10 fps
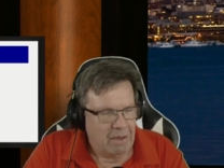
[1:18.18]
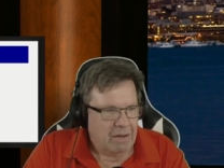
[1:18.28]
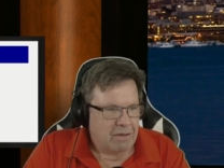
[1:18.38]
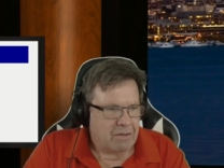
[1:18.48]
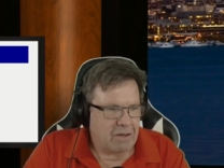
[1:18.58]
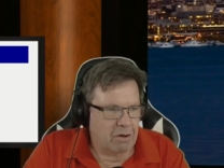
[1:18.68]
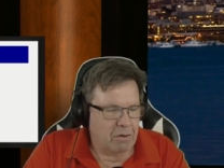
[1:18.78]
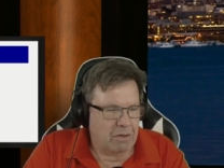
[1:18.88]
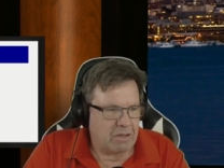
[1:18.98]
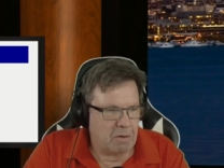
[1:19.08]
So,
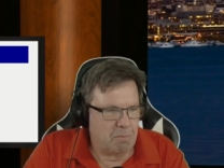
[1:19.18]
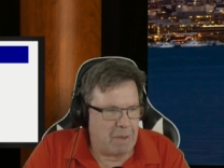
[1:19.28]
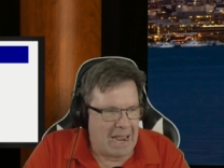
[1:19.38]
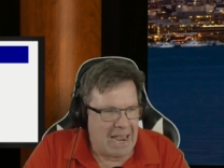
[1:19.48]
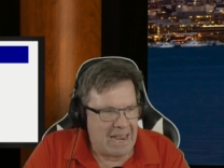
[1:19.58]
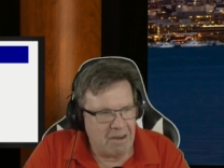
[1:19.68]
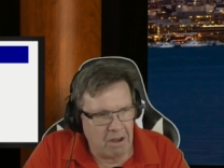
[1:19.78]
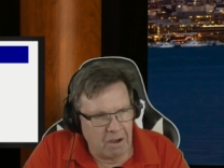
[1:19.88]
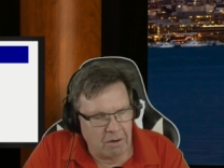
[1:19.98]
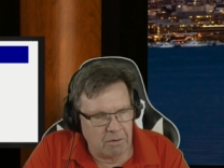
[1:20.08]
is it bad?
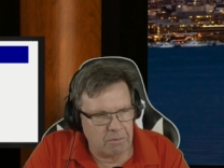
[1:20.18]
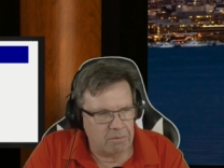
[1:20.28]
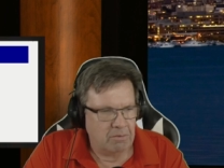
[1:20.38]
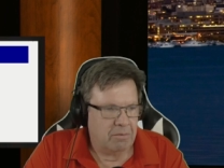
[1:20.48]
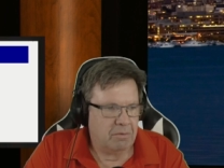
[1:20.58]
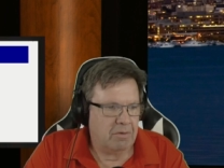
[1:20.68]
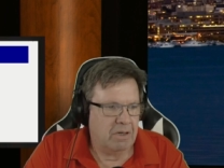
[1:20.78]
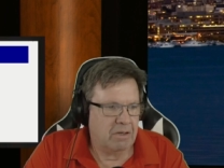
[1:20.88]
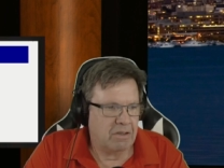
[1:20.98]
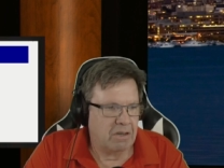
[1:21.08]
No.
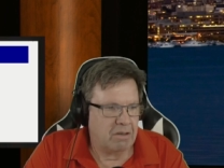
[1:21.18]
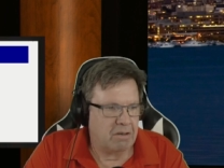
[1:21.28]
Is it